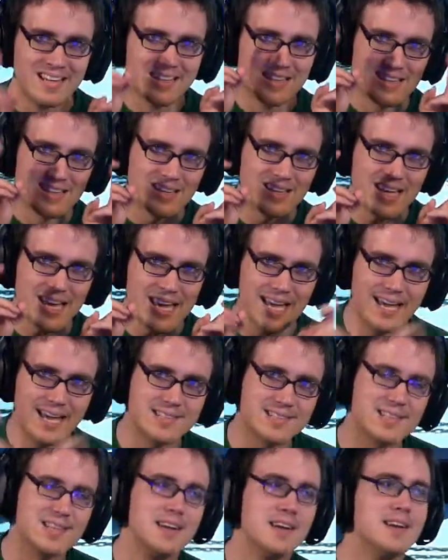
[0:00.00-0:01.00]

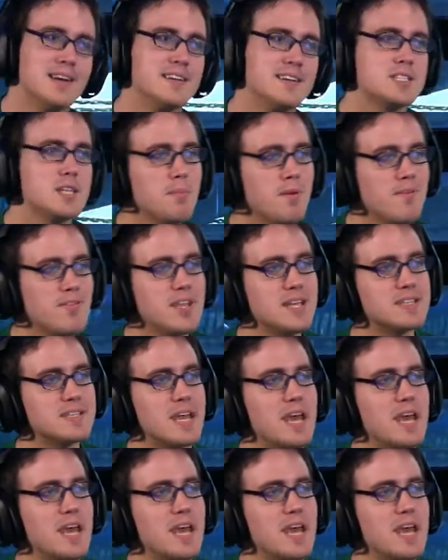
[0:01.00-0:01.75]
leaked some of these